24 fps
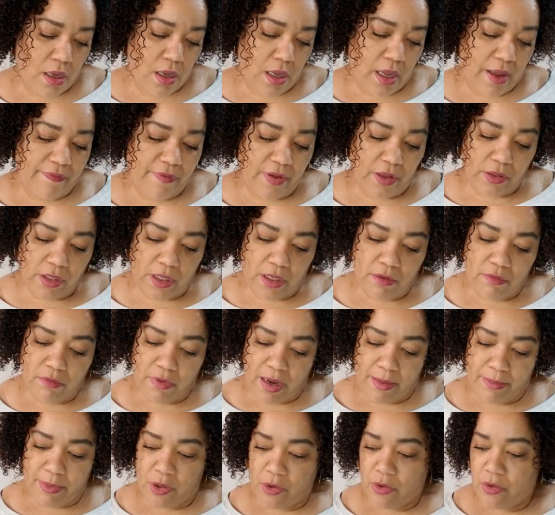fell down a
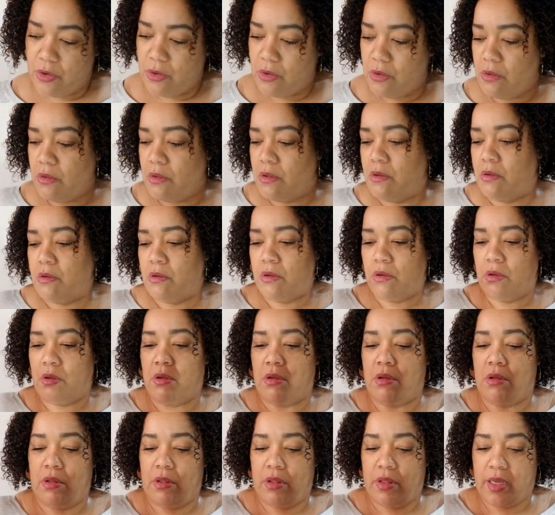rabbit hole,
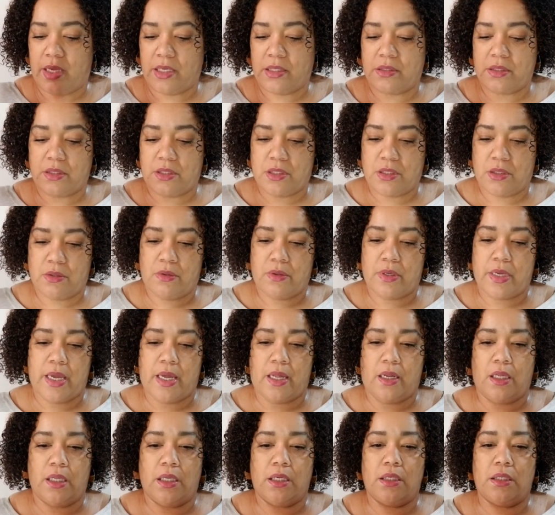thanks to
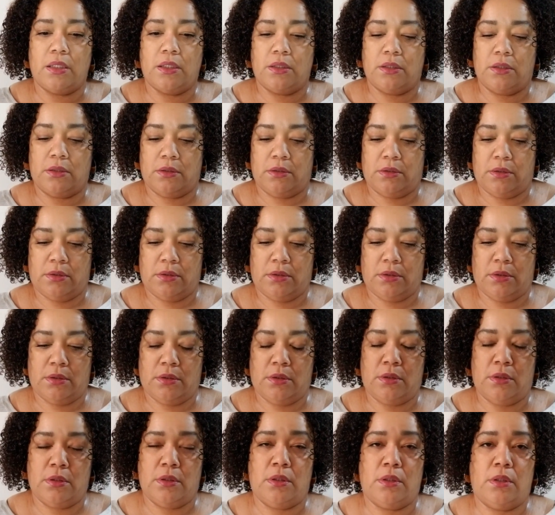Ellen
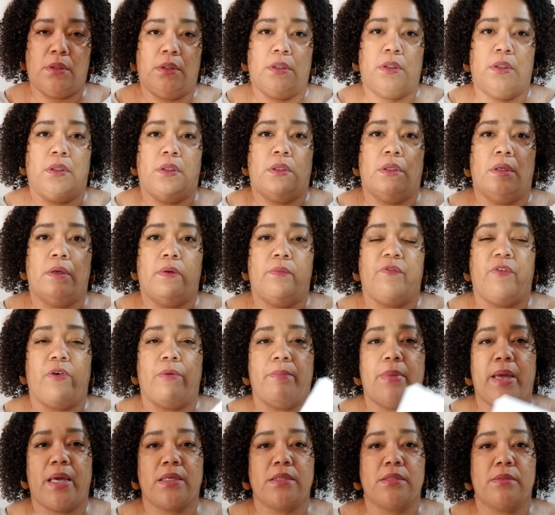from
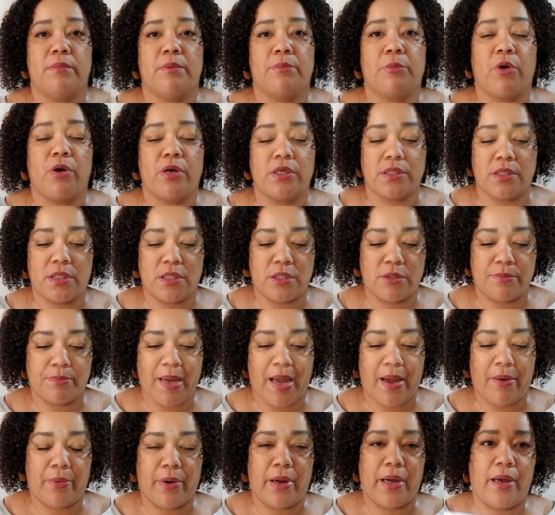Maximum Cross Stitch
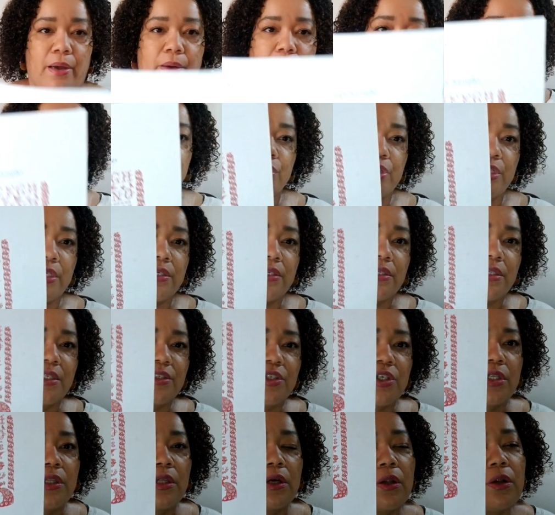Power Hour. She's
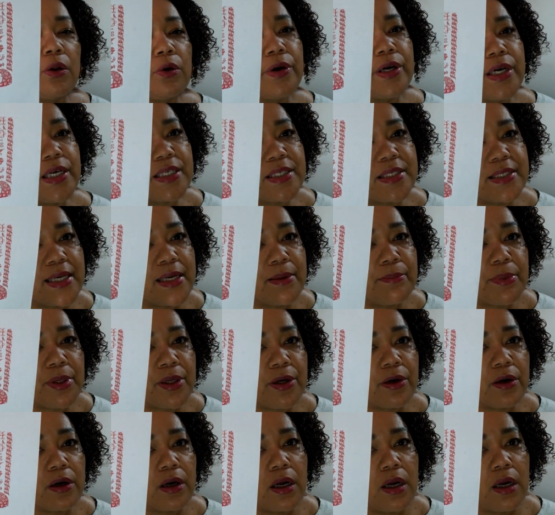stitching the Glorious
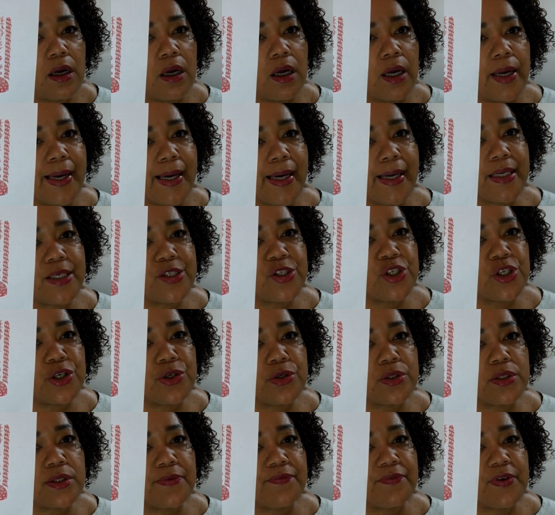sampler. I
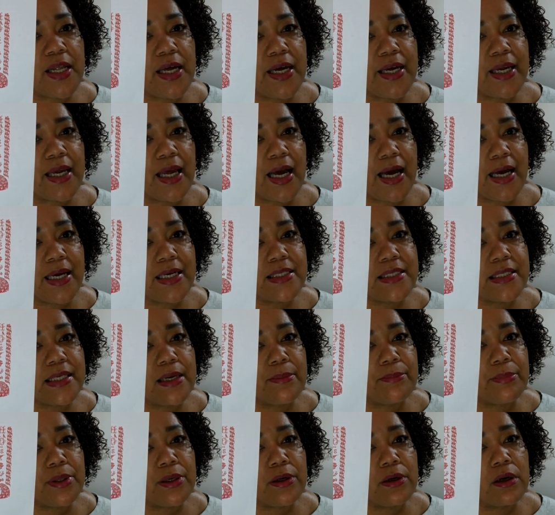chose the Flying High
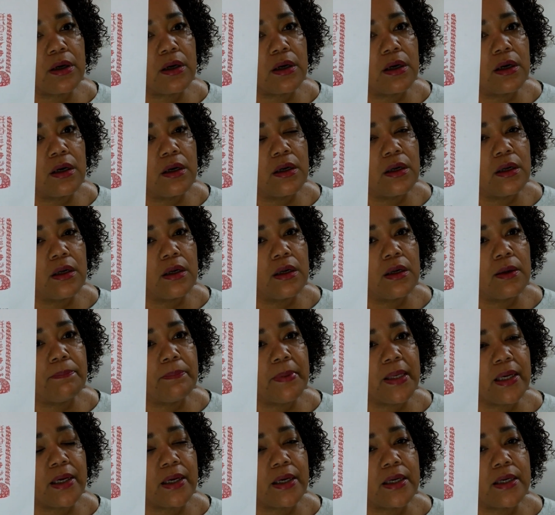sampler
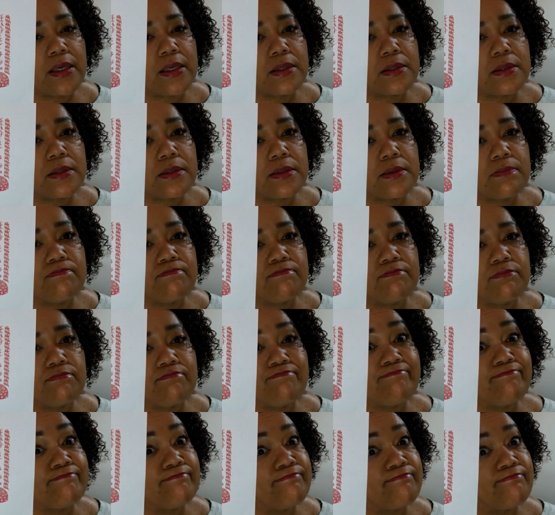because,
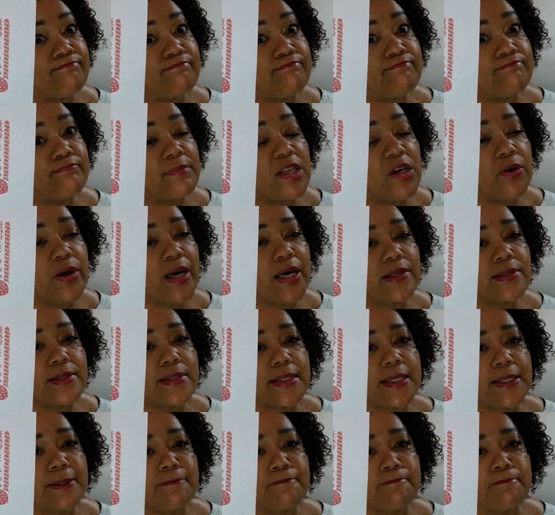you guessed
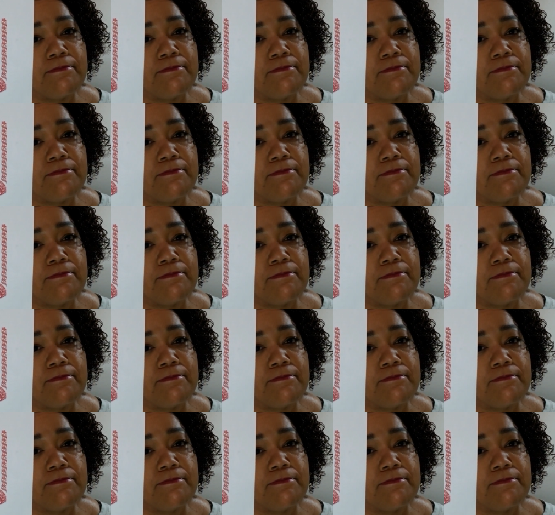it,